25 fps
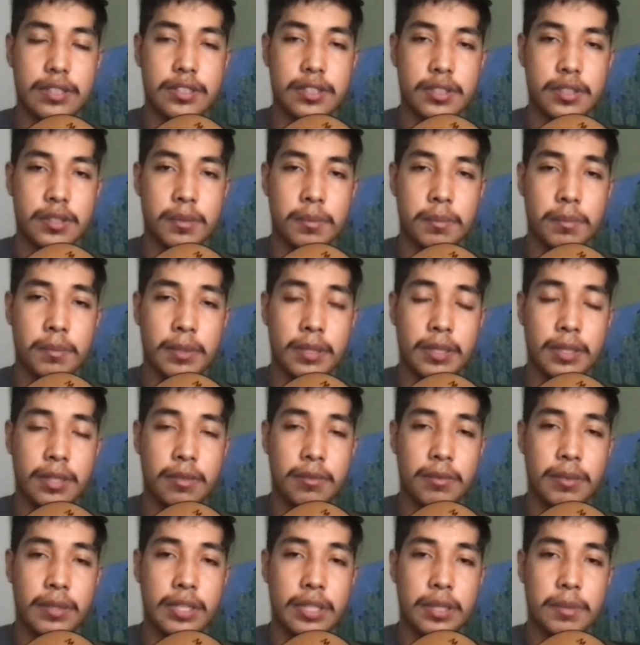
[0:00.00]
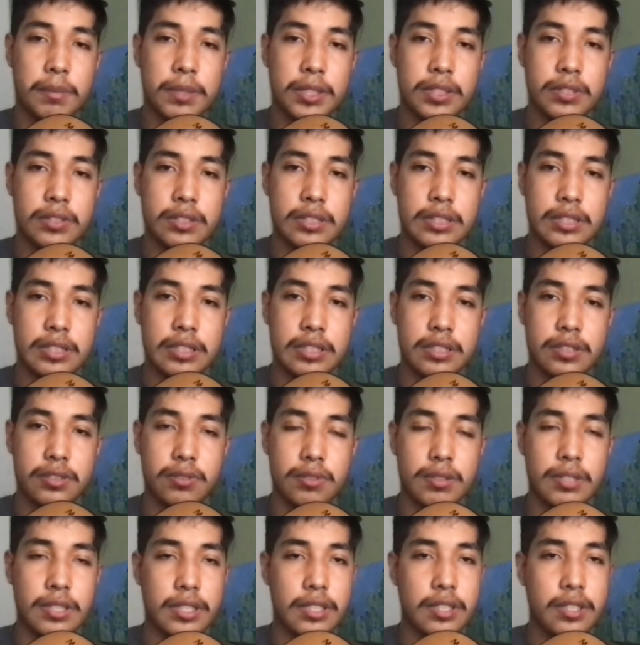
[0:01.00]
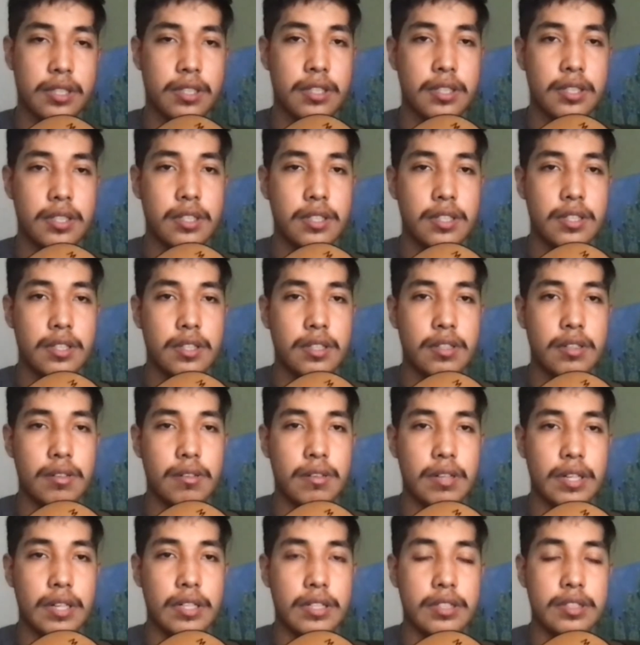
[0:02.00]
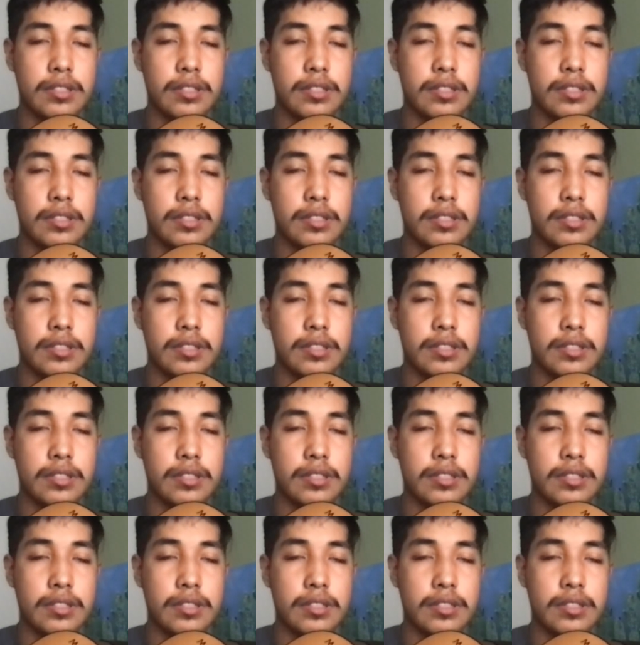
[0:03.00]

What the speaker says: So we're gonna be using these three, right?